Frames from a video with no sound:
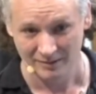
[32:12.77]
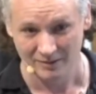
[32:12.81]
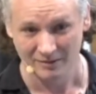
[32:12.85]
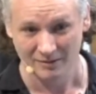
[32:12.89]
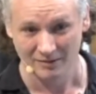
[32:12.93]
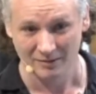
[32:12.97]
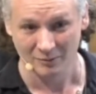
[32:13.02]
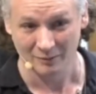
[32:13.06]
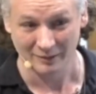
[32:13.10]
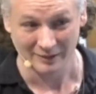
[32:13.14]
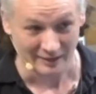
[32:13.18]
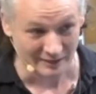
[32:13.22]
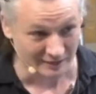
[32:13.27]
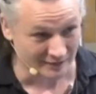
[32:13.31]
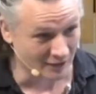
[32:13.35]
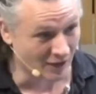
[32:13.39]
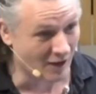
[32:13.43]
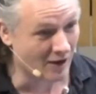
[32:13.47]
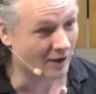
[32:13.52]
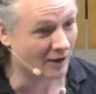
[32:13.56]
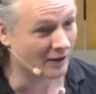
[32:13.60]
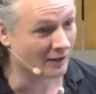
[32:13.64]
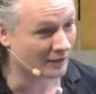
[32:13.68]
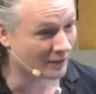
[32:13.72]
when he
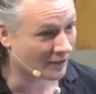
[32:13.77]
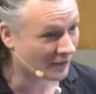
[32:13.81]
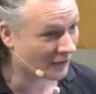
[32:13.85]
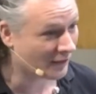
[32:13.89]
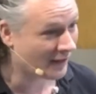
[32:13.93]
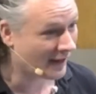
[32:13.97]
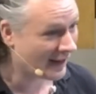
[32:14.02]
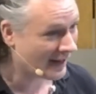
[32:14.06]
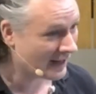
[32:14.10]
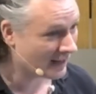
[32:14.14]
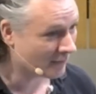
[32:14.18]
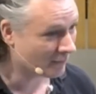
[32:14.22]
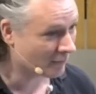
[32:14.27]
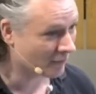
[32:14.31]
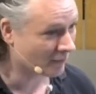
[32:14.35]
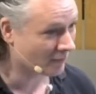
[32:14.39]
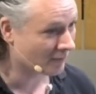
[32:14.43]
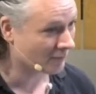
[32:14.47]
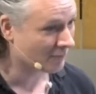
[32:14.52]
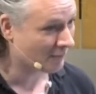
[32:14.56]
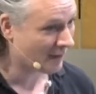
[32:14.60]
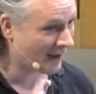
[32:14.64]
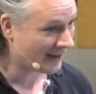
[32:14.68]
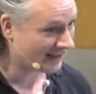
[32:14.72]
saw another animal
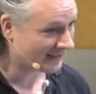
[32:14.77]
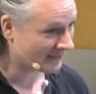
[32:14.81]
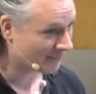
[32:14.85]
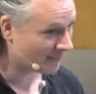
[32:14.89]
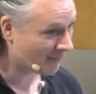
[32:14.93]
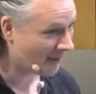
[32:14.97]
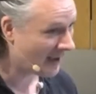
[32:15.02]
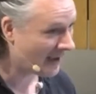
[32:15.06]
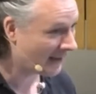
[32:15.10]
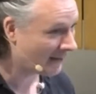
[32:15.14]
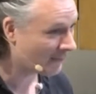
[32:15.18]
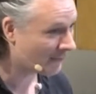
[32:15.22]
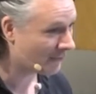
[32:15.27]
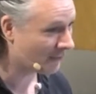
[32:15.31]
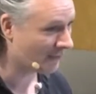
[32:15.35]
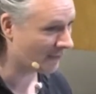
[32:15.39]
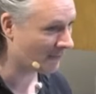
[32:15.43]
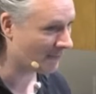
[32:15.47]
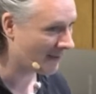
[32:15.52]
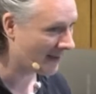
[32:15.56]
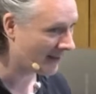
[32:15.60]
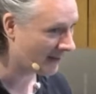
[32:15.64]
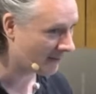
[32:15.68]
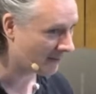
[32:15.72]
pass by through the
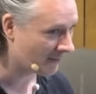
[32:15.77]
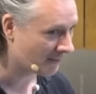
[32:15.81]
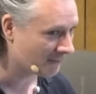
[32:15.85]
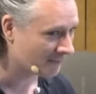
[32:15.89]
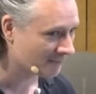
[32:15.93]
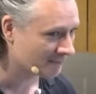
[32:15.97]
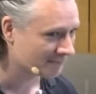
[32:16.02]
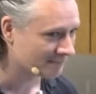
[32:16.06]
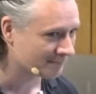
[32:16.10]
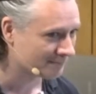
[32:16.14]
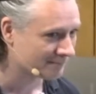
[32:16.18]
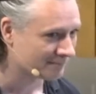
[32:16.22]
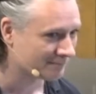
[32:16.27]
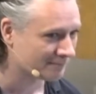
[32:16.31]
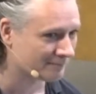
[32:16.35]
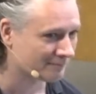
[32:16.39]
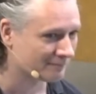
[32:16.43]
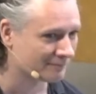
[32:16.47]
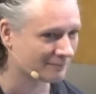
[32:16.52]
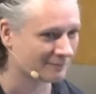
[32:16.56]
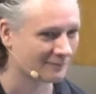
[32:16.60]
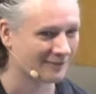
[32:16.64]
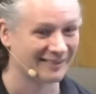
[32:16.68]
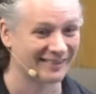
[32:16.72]
meadow.
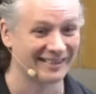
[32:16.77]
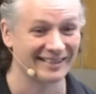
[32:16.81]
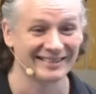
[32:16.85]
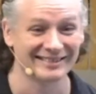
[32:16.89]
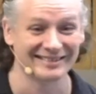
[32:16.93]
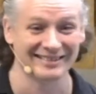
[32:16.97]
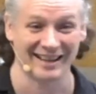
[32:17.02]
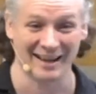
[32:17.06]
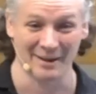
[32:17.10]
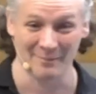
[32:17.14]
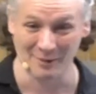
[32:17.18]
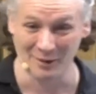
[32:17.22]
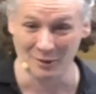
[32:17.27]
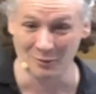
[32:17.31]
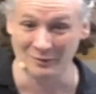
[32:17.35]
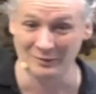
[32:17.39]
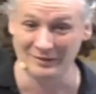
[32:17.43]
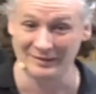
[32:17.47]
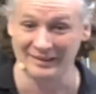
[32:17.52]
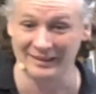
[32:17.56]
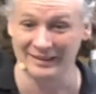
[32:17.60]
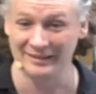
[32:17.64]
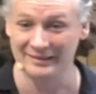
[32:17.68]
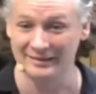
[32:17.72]
This time it
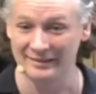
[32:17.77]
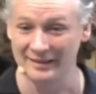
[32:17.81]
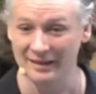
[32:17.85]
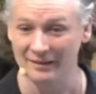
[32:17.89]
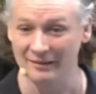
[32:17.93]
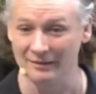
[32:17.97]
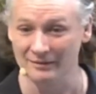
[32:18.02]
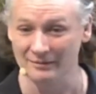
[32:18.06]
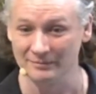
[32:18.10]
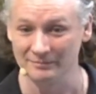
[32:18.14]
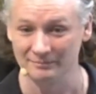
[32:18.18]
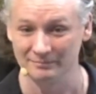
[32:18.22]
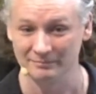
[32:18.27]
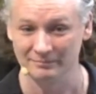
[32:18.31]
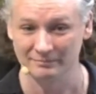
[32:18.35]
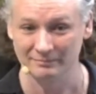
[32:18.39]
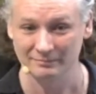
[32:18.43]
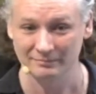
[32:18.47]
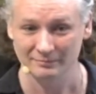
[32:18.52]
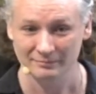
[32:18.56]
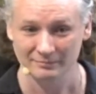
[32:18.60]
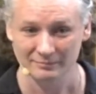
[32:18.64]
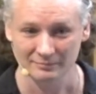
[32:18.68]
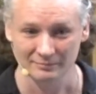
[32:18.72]
was a gazelle.
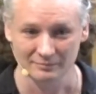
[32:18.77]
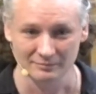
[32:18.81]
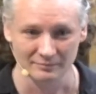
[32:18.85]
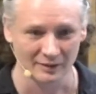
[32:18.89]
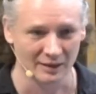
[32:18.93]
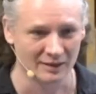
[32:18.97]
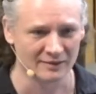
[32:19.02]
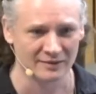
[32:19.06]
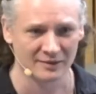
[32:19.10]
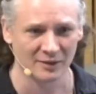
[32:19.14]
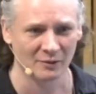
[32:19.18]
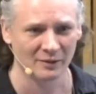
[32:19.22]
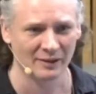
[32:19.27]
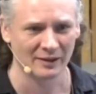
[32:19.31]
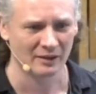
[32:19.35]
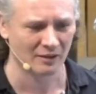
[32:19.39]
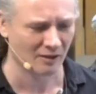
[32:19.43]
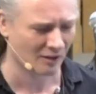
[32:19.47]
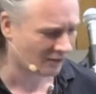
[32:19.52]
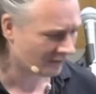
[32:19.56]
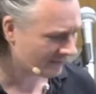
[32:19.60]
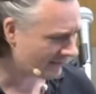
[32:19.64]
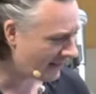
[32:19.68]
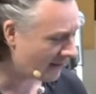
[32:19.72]
And so he
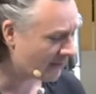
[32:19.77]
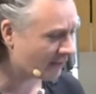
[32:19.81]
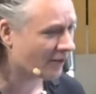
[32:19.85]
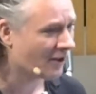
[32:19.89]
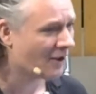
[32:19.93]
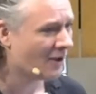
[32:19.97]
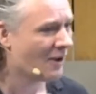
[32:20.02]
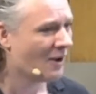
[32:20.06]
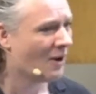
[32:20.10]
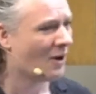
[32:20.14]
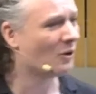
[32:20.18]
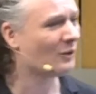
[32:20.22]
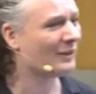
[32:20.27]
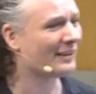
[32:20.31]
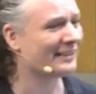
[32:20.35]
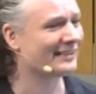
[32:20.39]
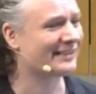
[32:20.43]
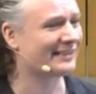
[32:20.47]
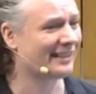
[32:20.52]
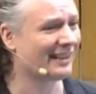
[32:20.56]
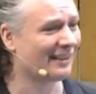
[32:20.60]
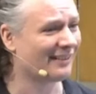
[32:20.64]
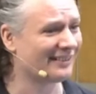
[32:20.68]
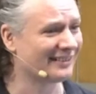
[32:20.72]
called out, "Oh,
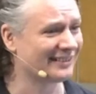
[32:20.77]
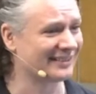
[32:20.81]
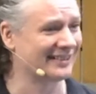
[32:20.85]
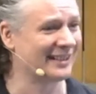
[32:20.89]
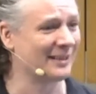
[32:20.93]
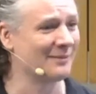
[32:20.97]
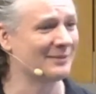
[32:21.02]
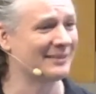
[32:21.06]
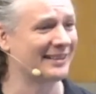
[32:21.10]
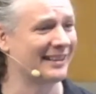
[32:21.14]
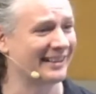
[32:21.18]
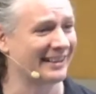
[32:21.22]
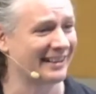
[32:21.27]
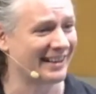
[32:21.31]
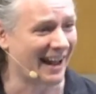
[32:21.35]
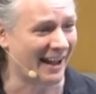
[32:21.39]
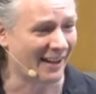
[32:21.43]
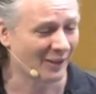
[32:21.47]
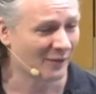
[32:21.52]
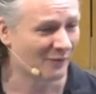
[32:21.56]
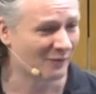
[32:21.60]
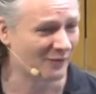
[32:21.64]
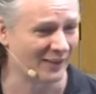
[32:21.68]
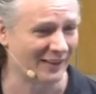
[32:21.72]
gazelle, it seems that an
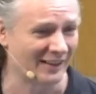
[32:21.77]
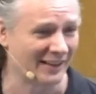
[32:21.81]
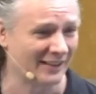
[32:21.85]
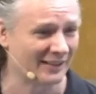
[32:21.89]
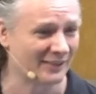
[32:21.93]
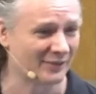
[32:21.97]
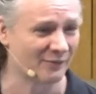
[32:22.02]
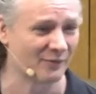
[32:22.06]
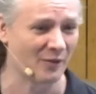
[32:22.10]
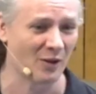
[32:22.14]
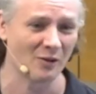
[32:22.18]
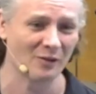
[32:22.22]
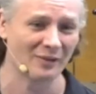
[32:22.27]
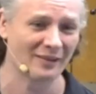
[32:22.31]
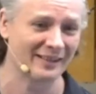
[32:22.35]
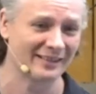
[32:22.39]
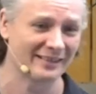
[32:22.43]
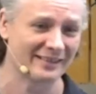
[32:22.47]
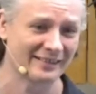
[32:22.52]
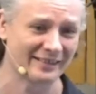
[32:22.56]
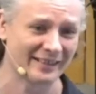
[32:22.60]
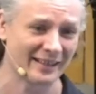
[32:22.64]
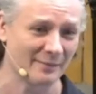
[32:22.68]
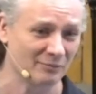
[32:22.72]
elephant has fallen
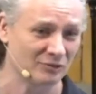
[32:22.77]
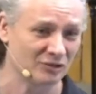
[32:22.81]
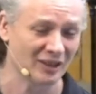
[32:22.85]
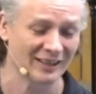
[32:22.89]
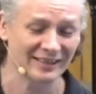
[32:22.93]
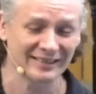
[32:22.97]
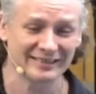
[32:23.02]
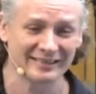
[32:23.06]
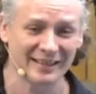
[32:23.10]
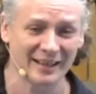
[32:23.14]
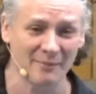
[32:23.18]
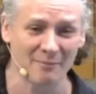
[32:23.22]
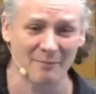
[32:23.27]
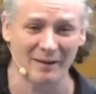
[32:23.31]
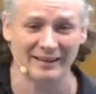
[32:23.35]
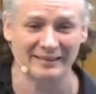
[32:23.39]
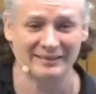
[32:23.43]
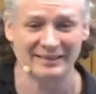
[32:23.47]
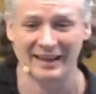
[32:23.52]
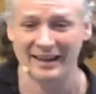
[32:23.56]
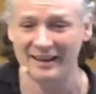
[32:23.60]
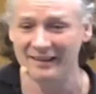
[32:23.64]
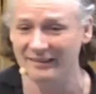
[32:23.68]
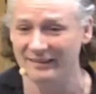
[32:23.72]
asleep just on my
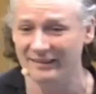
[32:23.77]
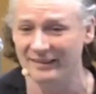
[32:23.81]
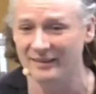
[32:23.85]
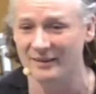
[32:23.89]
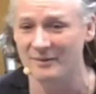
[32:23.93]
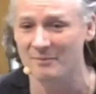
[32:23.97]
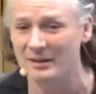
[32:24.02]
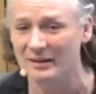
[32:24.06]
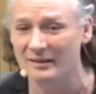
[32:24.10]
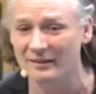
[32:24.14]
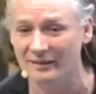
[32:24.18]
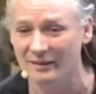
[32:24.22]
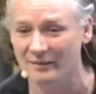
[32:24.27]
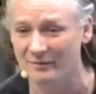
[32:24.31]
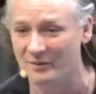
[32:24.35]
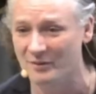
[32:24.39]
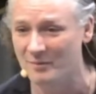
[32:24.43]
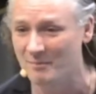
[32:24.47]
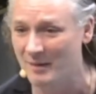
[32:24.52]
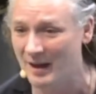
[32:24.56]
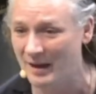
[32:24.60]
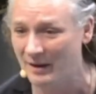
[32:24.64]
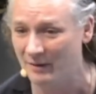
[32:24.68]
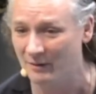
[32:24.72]
tail in the middle of the
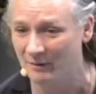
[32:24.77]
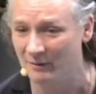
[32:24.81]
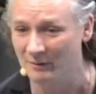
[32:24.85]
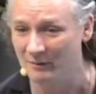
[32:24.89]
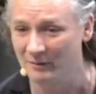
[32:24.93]
meadow.